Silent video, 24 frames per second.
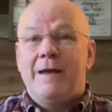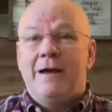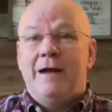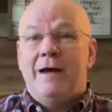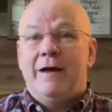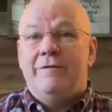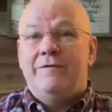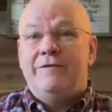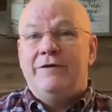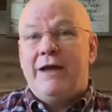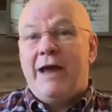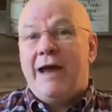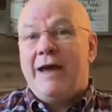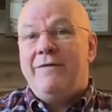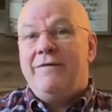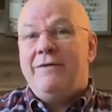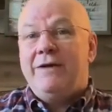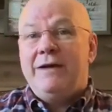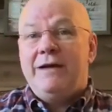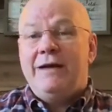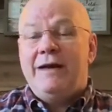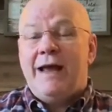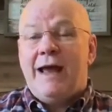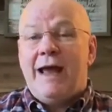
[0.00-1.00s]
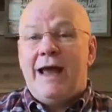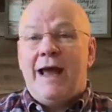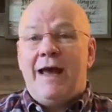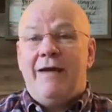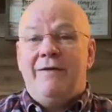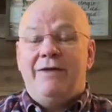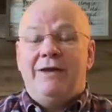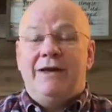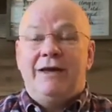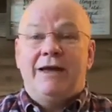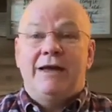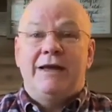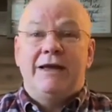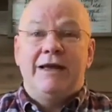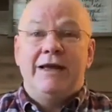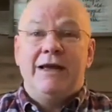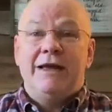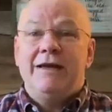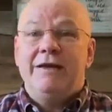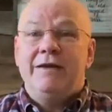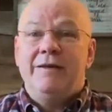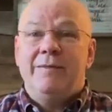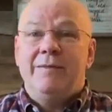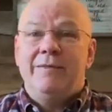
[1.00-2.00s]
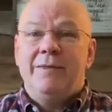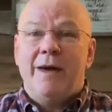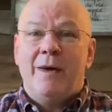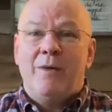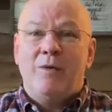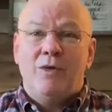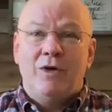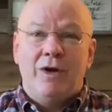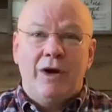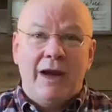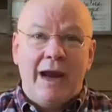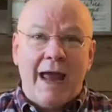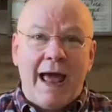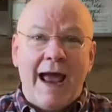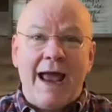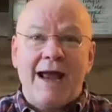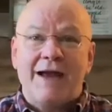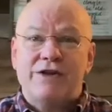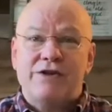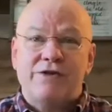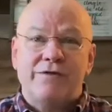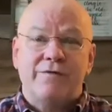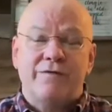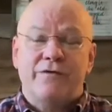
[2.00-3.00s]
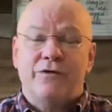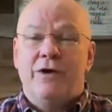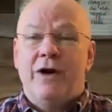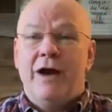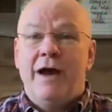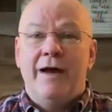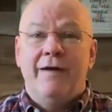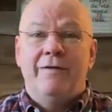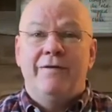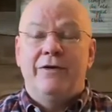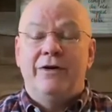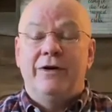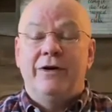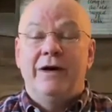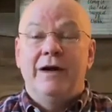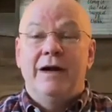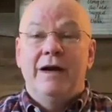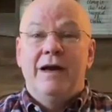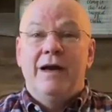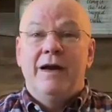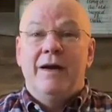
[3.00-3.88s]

of David having a kingdom that will last forever.